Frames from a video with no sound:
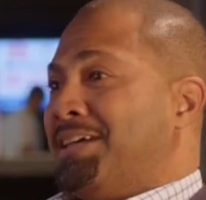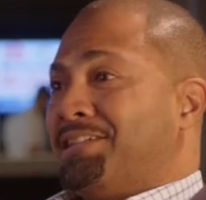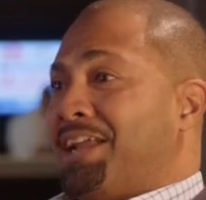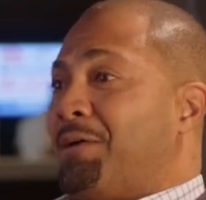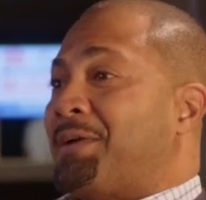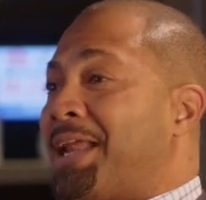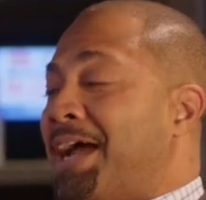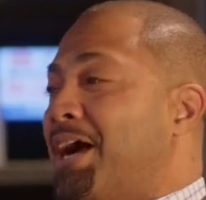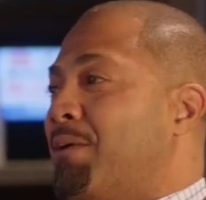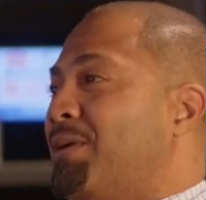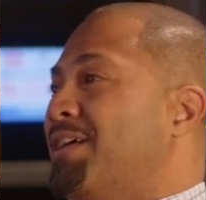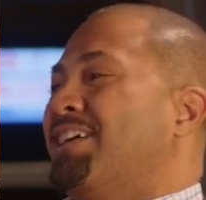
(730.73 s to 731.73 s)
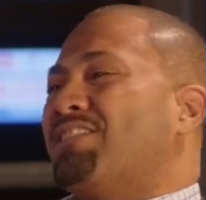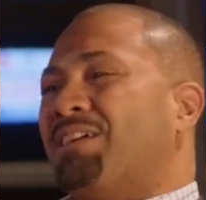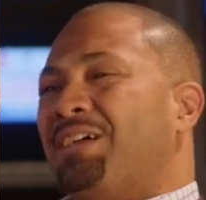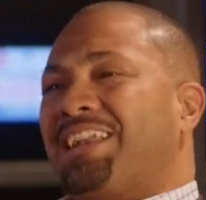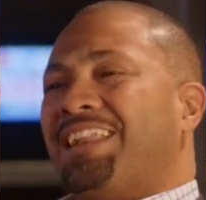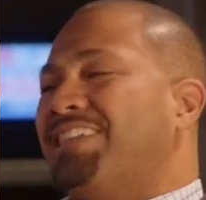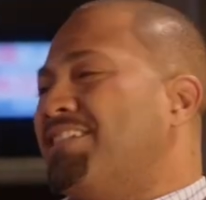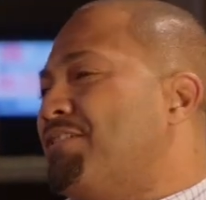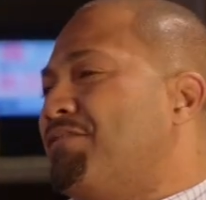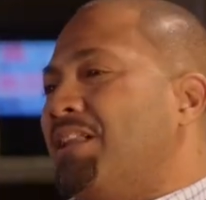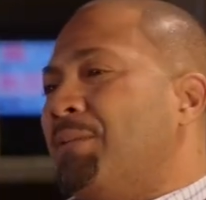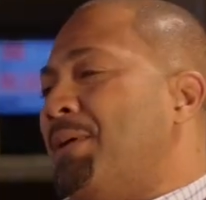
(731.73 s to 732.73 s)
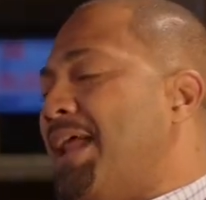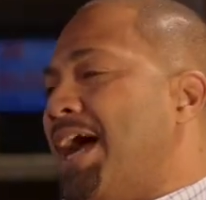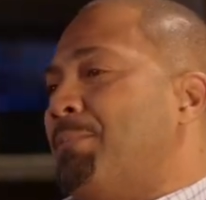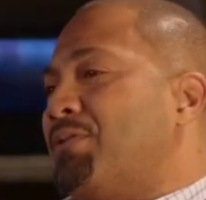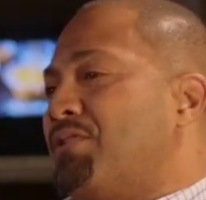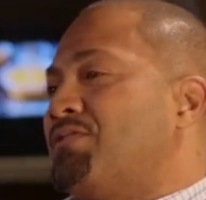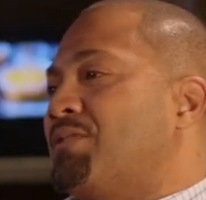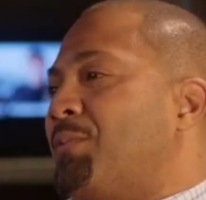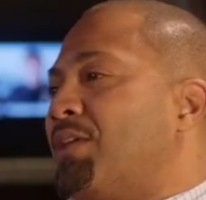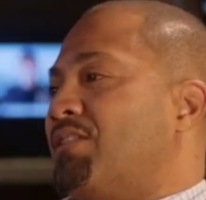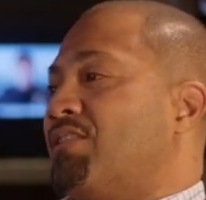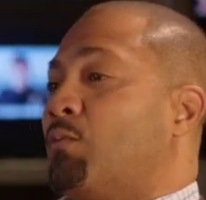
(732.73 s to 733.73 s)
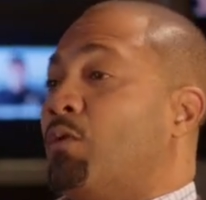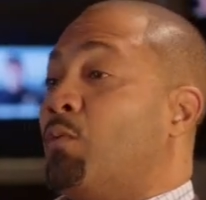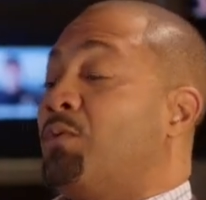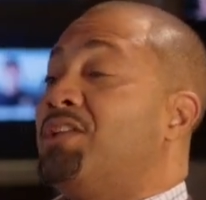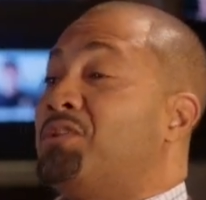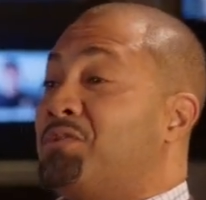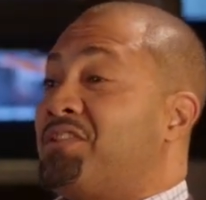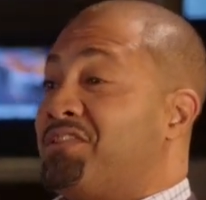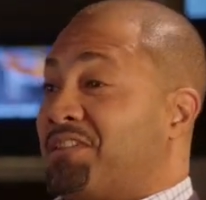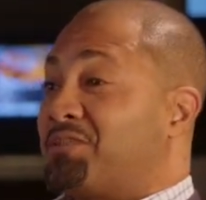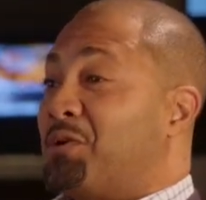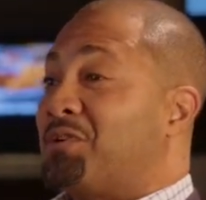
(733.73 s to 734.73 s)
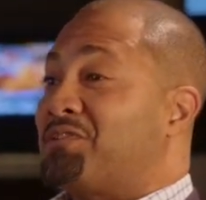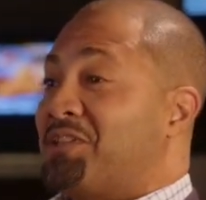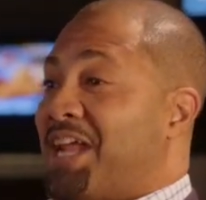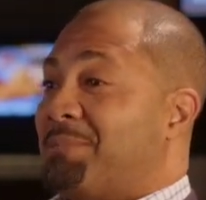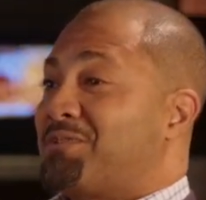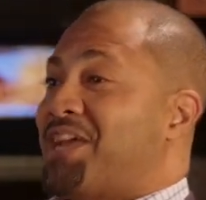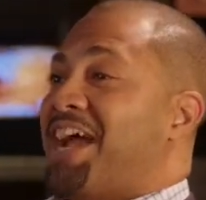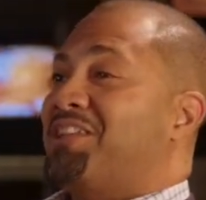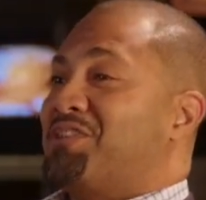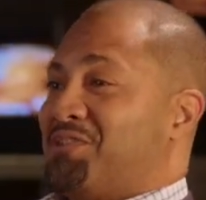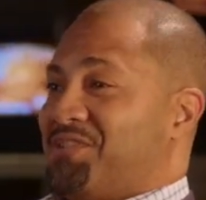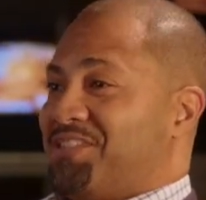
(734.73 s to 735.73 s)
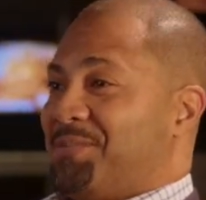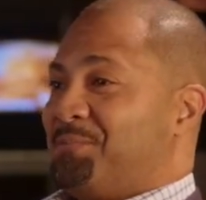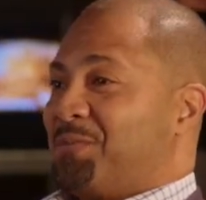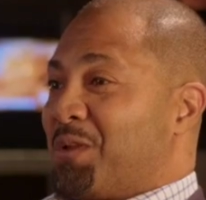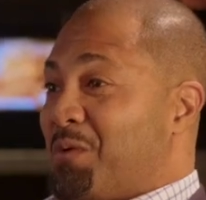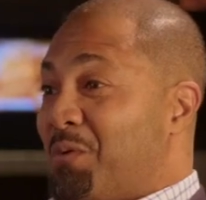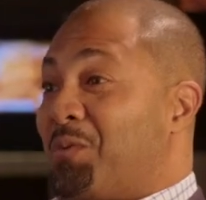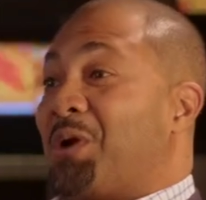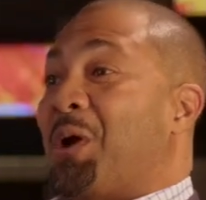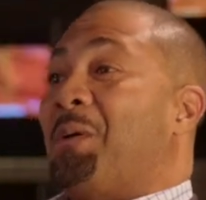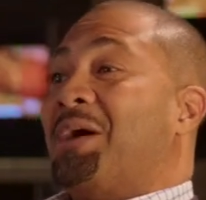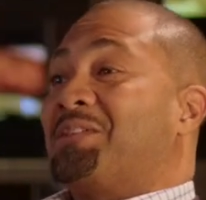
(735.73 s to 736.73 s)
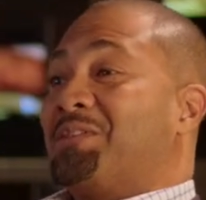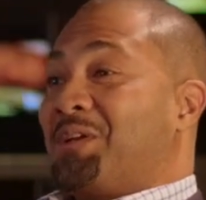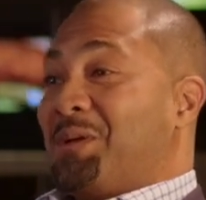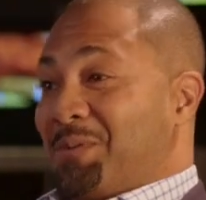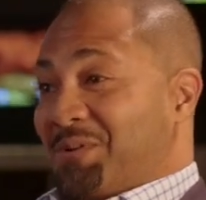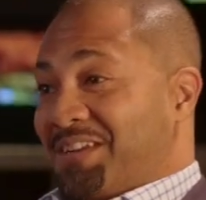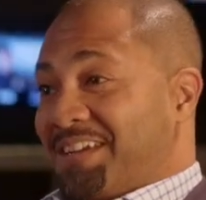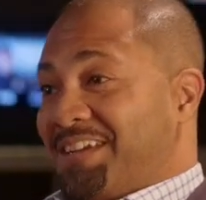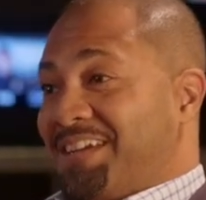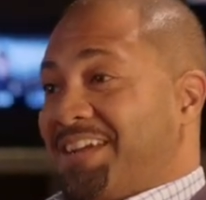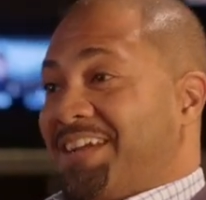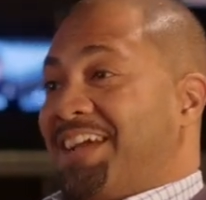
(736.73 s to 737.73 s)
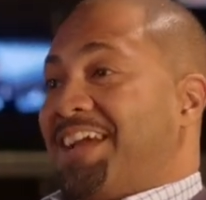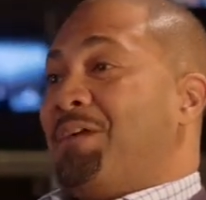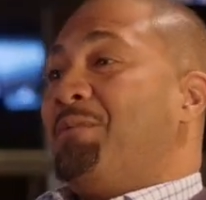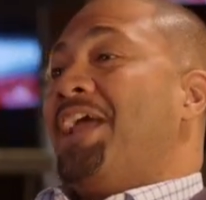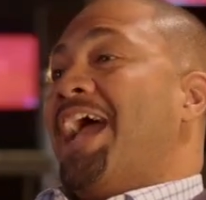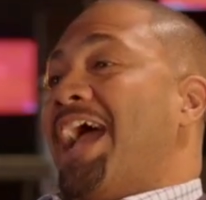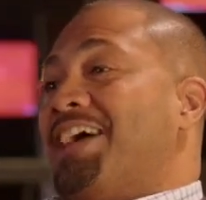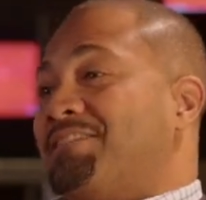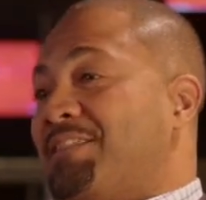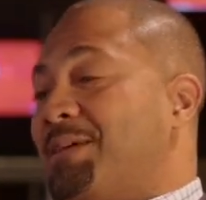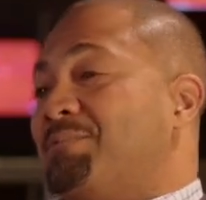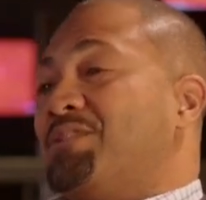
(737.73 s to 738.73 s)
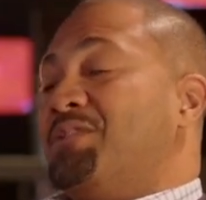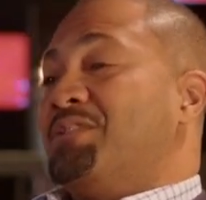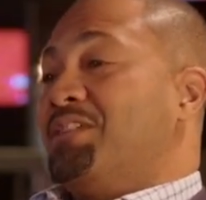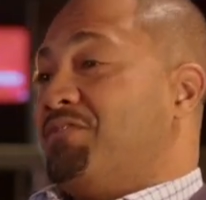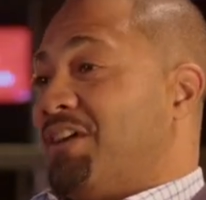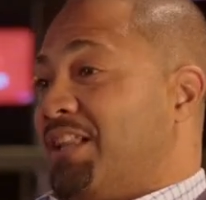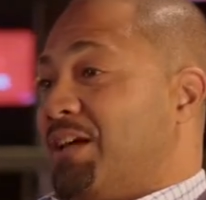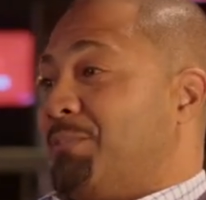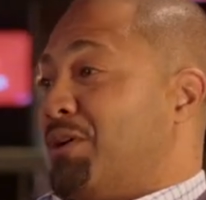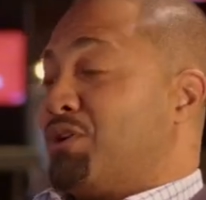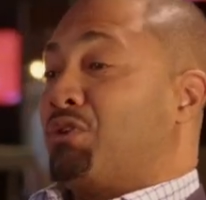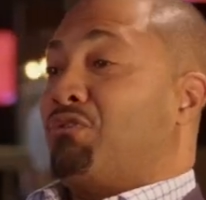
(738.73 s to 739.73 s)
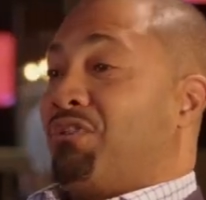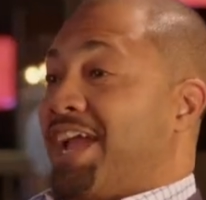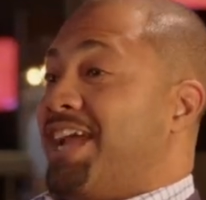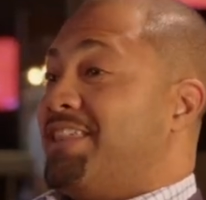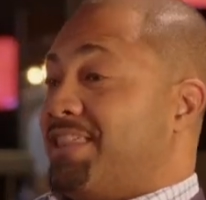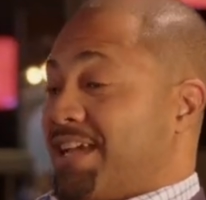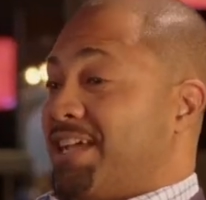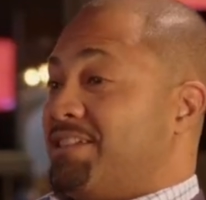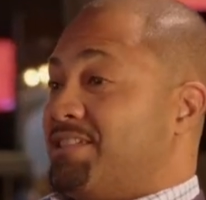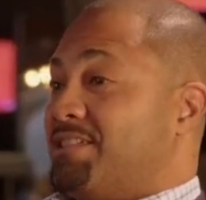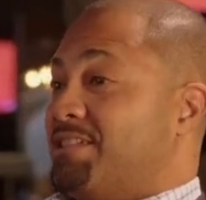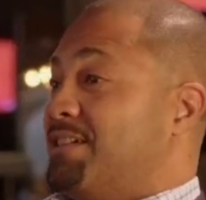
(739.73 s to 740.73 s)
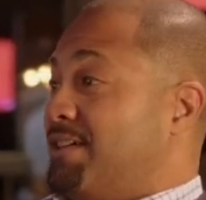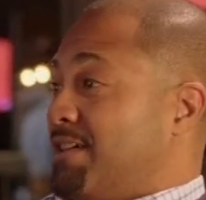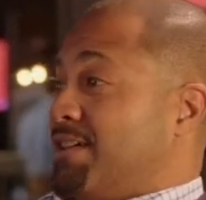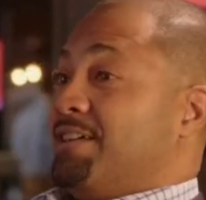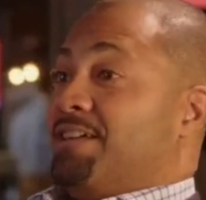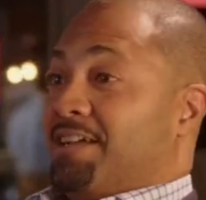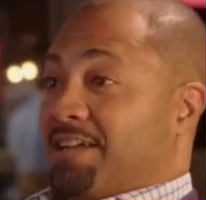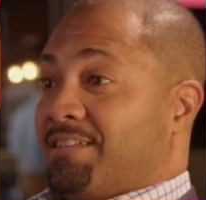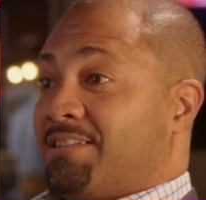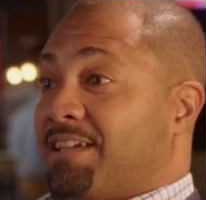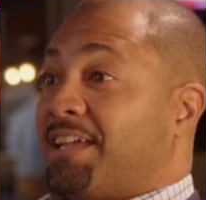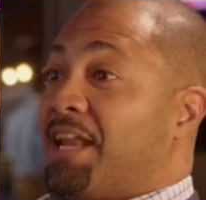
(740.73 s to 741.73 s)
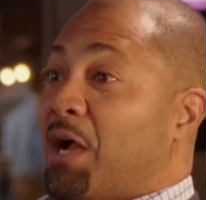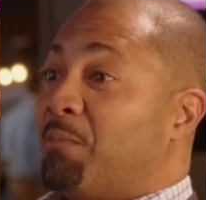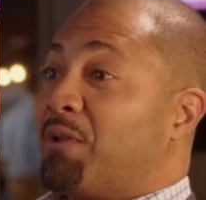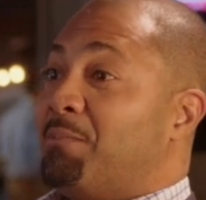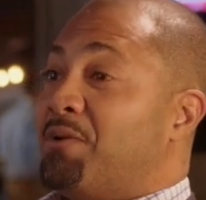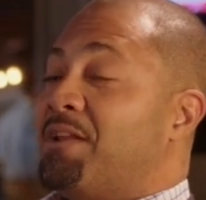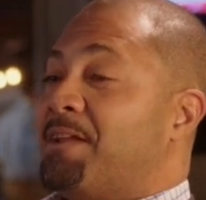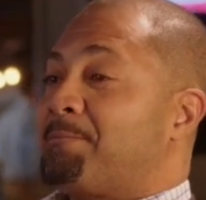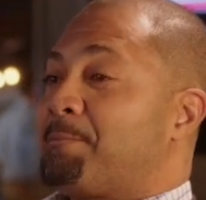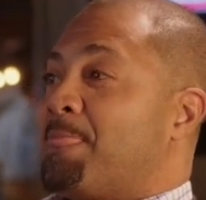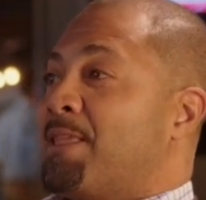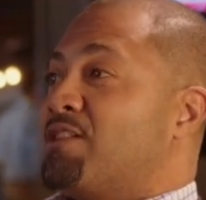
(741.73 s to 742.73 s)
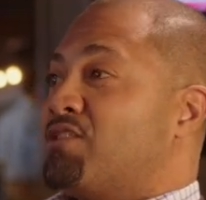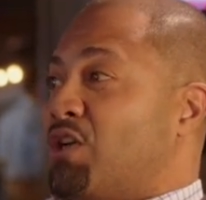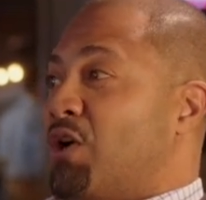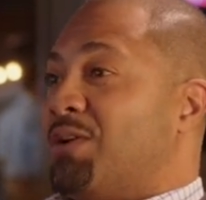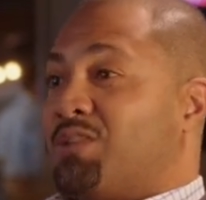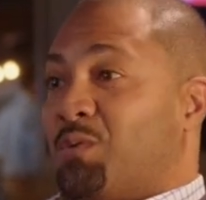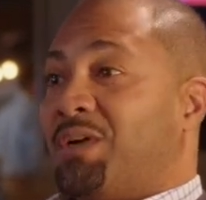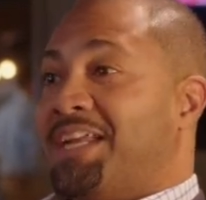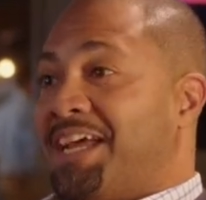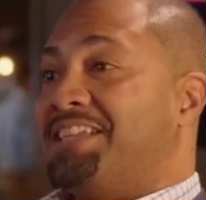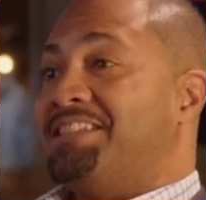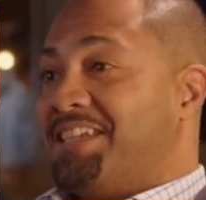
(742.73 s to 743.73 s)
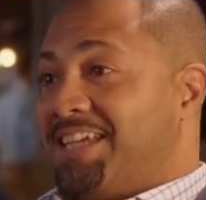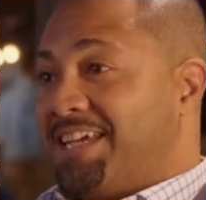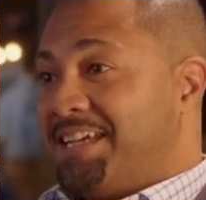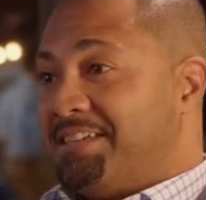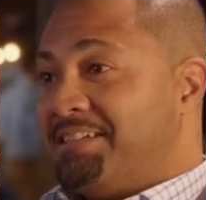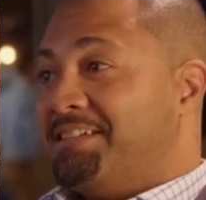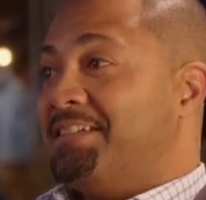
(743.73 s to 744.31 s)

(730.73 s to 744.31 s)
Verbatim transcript: Then how can I help? So I'd like to develop an app or do something. He said, well, we do these things called Synapse Challenges, we go out to the community and we ask them to develop and create things that can help the community. So in 2019,